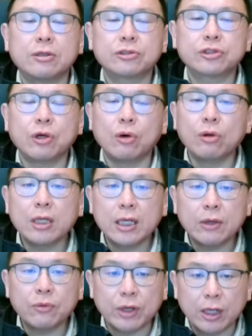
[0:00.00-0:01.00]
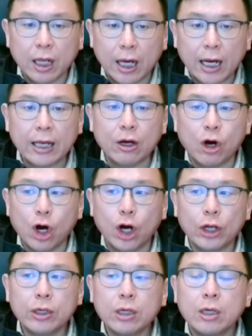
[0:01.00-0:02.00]
solely rely
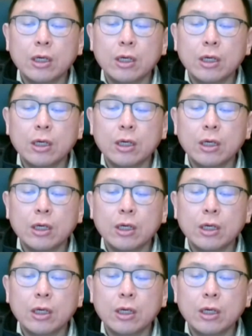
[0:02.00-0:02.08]
on,